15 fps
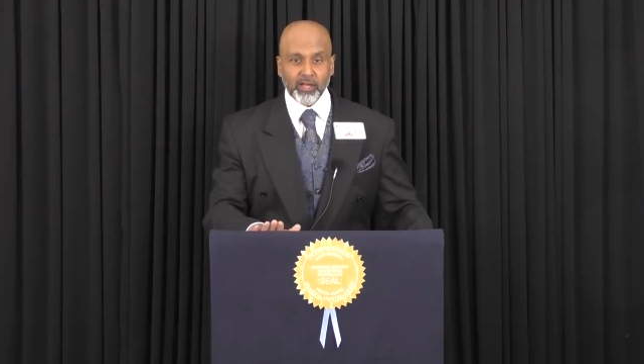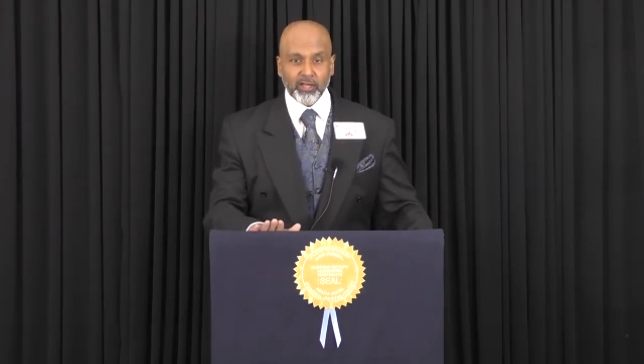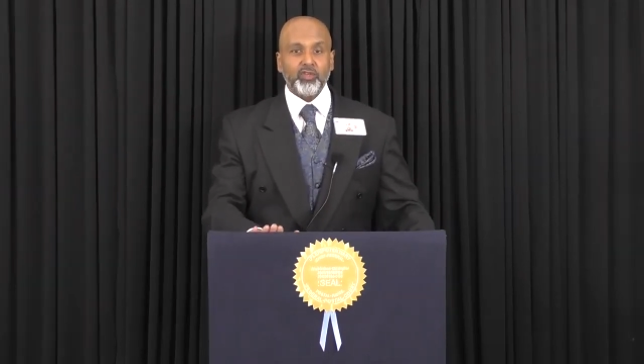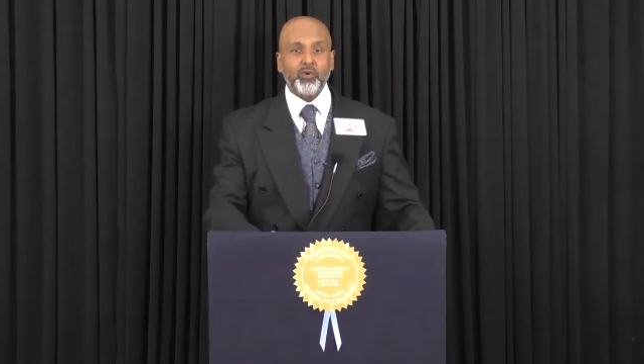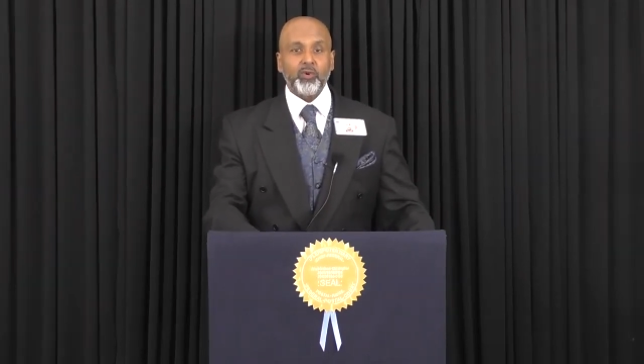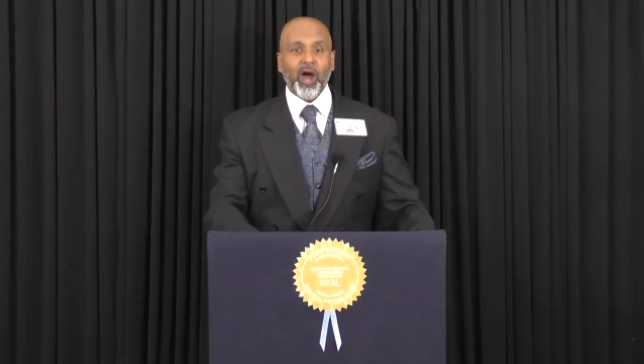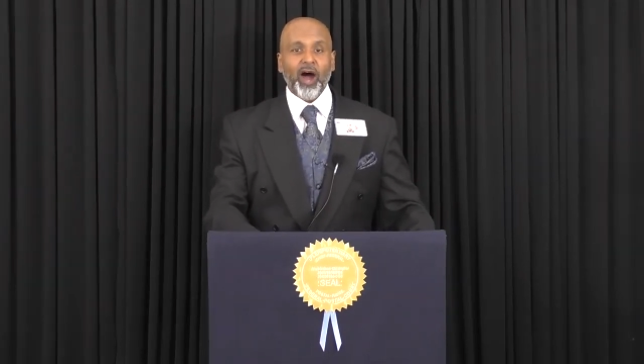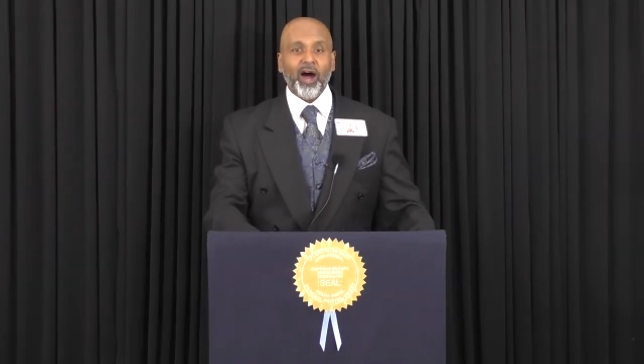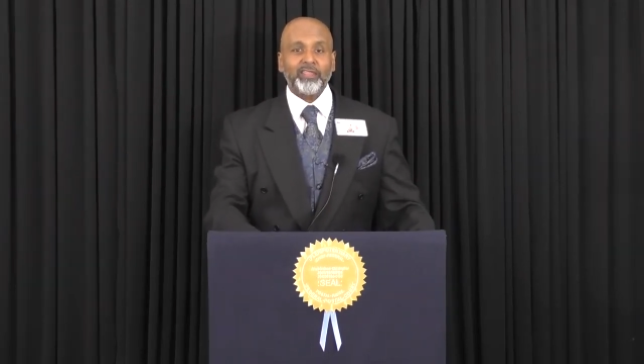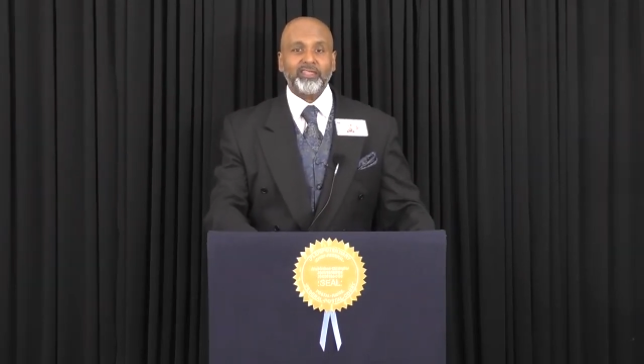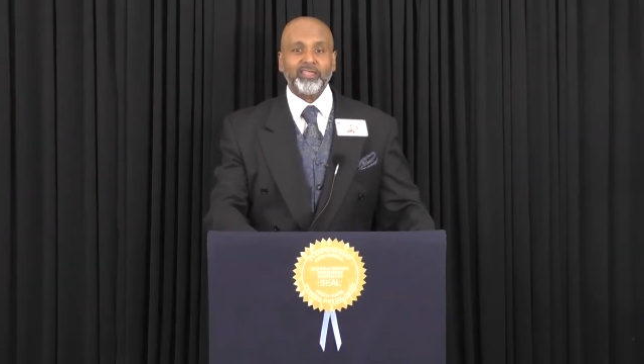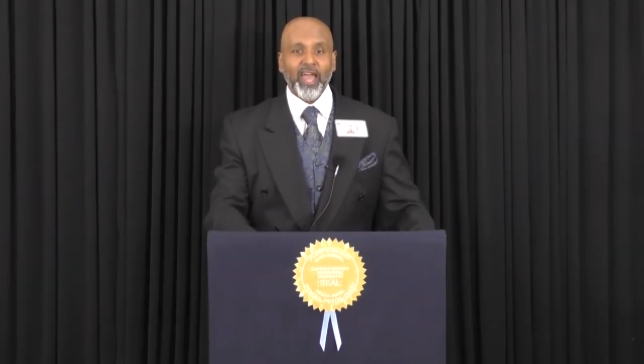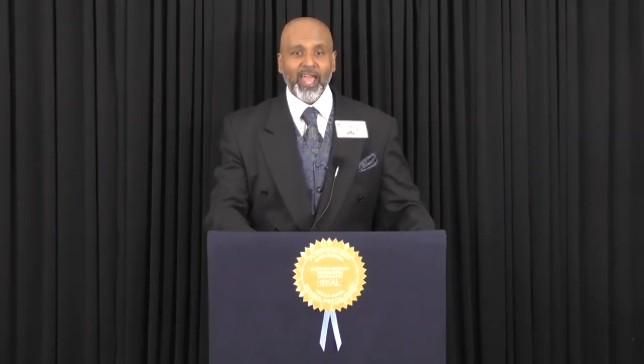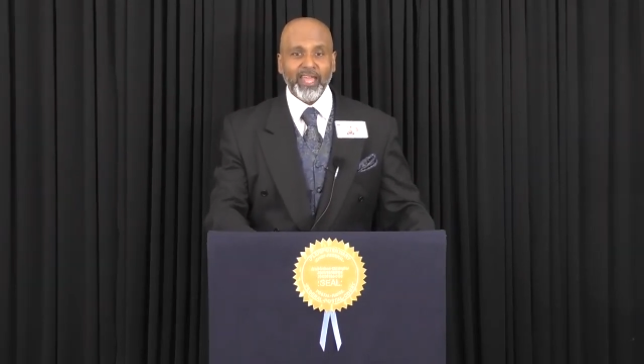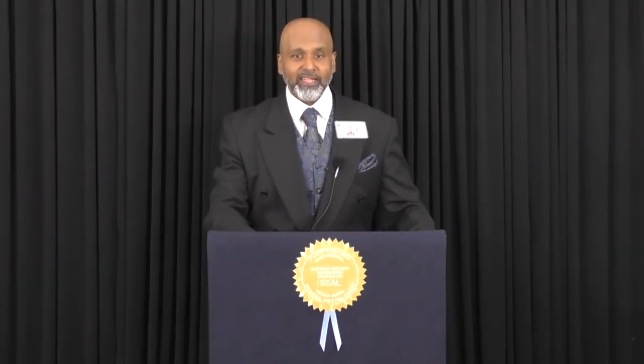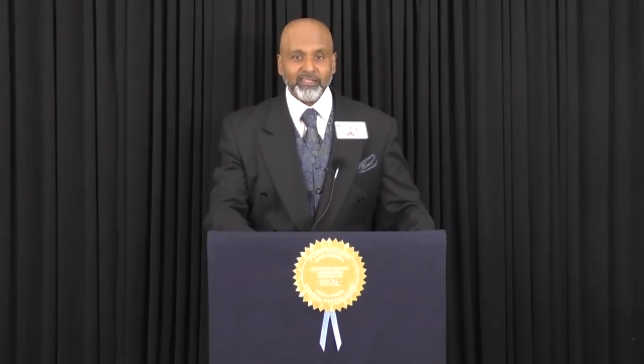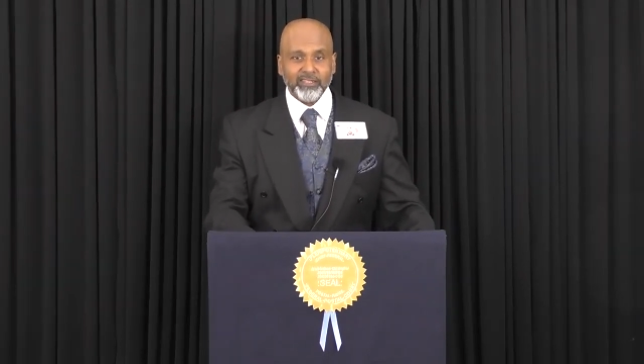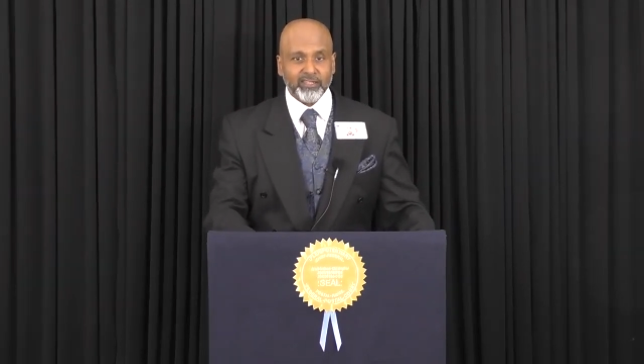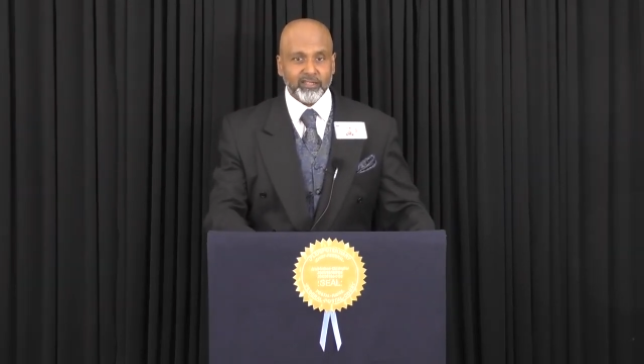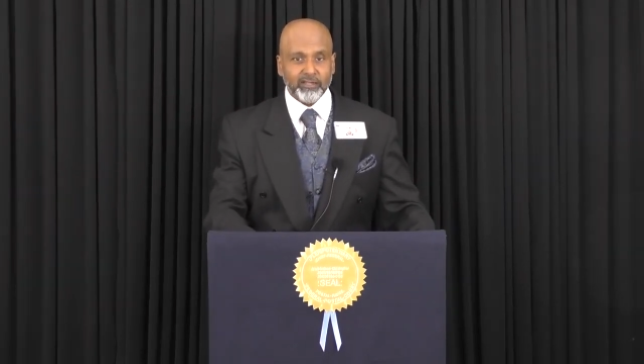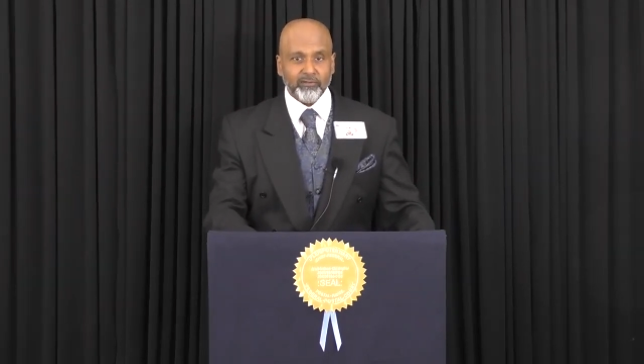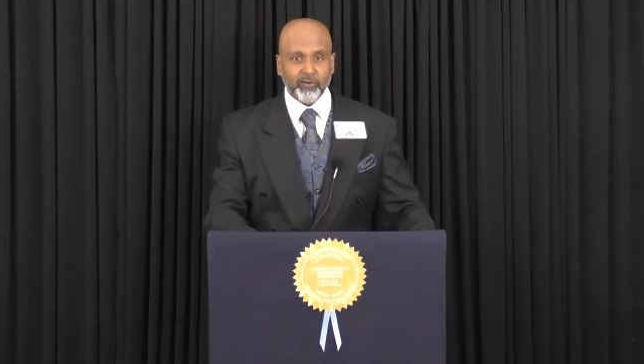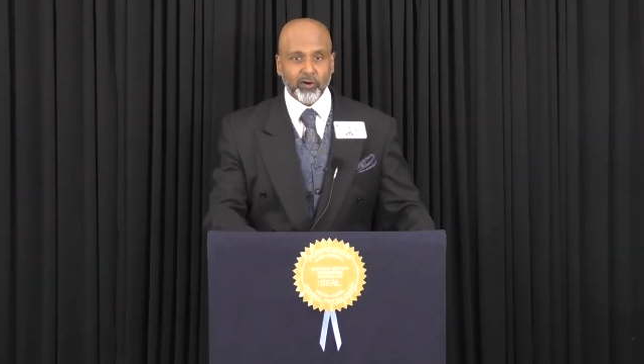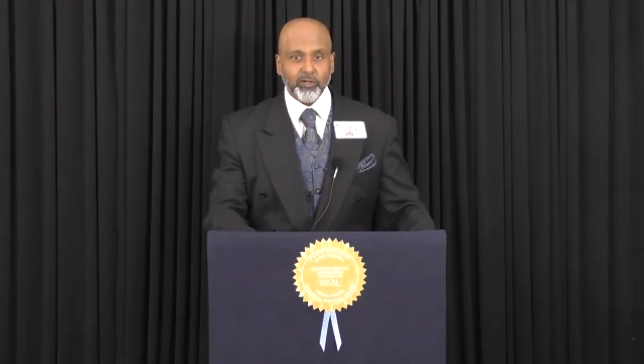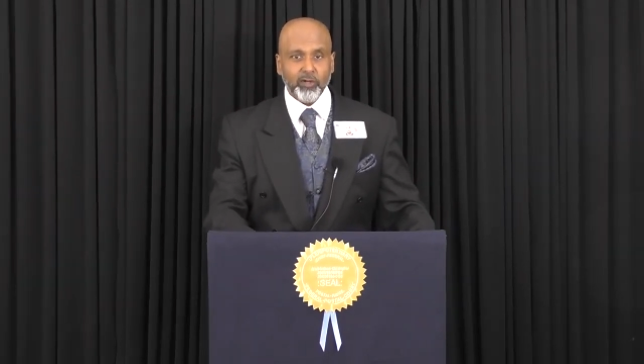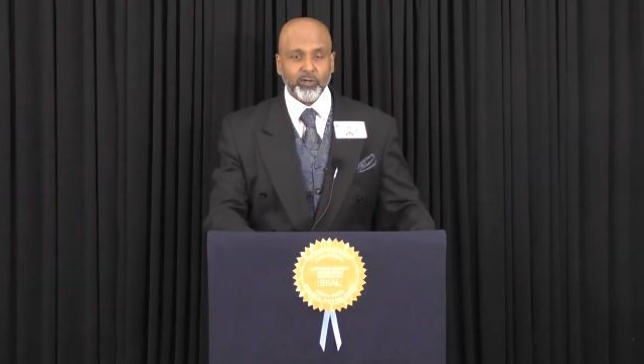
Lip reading: You are thanked for